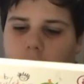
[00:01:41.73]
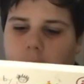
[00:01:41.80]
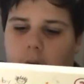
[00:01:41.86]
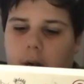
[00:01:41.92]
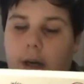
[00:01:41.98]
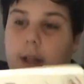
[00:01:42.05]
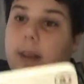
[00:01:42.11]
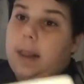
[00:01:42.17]

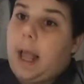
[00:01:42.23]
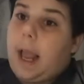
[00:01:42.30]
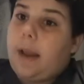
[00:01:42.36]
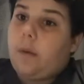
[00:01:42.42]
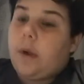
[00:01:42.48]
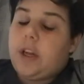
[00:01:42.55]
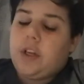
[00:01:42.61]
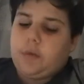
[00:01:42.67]
art,
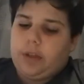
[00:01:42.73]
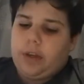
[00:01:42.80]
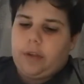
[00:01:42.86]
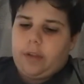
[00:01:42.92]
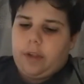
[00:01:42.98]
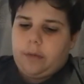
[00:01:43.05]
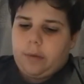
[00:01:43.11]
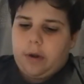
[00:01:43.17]
language, which
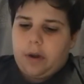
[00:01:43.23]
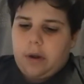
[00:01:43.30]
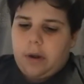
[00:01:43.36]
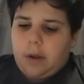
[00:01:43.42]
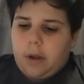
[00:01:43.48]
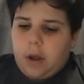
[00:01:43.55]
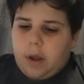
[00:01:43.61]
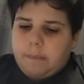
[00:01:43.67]
is this one,
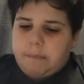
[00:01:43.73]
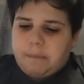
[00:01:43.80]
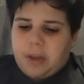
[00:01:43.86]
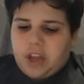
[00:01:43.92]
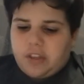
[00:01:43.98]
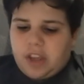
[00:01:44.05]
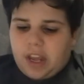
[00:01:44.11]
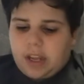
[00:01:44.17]

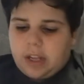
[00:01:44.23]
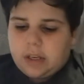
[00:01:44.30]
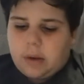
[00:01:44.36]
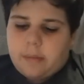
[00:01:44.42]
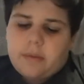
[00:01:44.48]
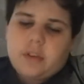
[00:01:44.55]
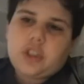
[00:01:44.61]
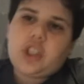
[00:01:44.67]
music,
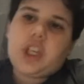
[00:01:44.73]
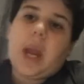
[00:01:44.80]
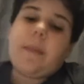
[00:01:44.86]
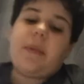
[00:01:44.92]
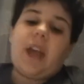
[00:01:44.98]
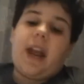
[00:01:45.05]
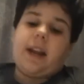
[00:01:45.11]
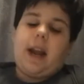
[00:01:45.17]
numbers and
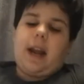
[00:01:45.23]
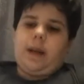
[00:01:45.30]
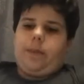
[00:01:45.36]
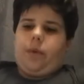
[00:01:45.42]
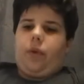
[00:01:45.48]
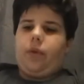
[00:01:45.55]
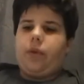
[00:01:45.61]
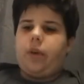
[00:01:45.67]
shapes, and
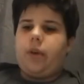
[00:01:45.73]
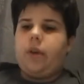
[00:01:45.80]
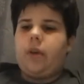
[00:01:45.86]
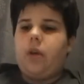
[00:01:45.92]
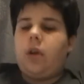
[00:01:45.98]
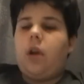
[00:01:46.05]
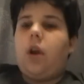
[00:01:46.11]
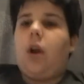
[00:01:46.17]
animals.
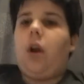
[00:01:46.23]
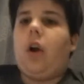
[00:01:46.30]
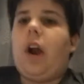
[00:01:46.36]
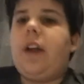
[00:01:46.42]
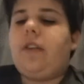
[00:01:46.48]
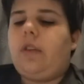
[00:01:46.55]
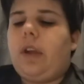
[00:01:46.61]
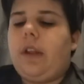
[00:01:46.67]

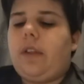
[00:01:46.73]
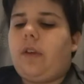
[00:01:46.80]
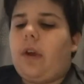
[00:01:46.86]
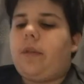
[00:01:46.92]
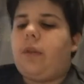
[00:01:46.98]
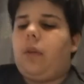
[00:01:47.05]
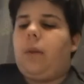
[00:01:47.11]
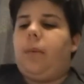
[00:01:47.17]
Alright, so let's
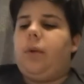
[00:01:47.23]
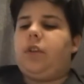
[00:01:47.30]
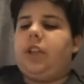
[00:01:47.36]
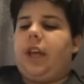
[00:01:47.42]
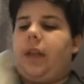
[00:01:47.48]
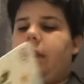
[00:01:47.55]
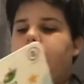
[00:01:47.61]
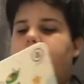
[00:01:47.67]
go through the book
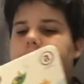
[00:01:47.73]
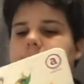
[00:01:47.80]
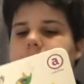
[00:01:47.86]
together.